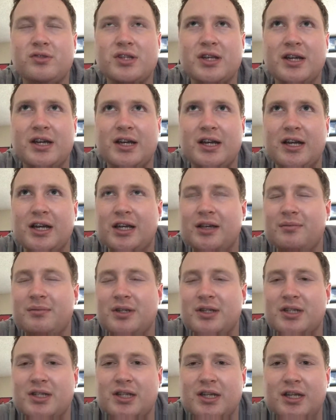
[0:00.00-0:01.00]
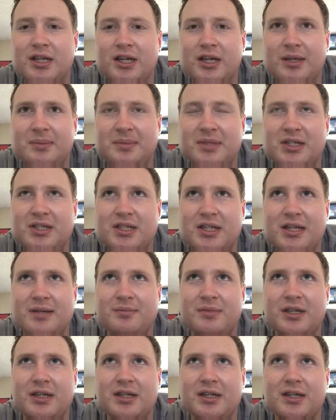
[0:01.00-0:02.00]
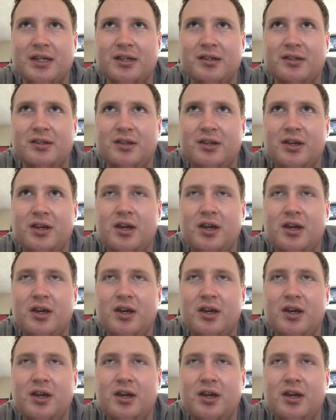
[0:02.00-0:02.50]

time and time and time again.